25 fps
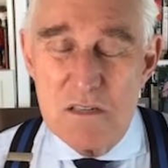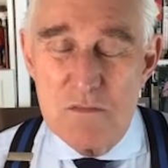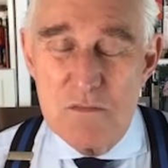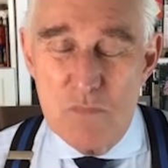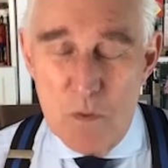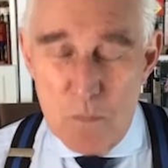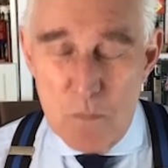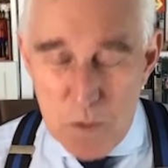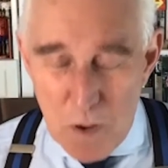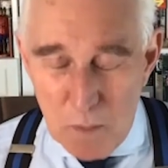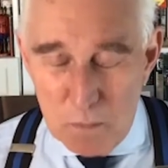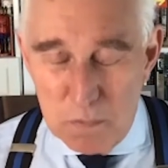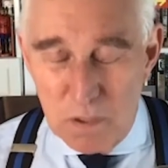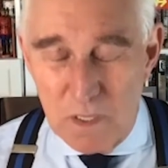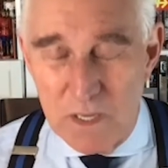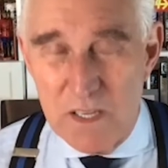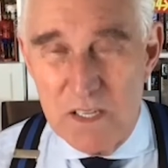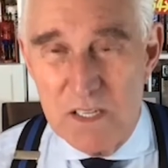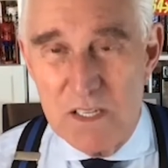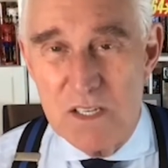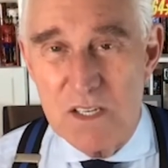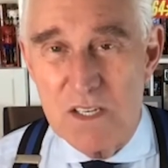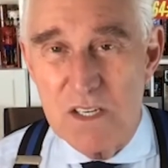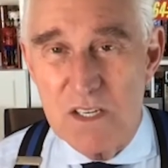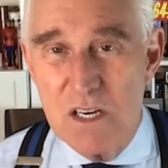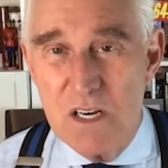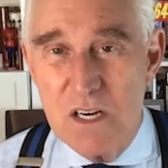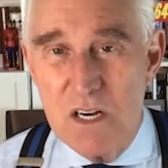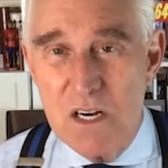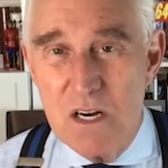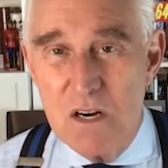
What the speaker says: Republicans.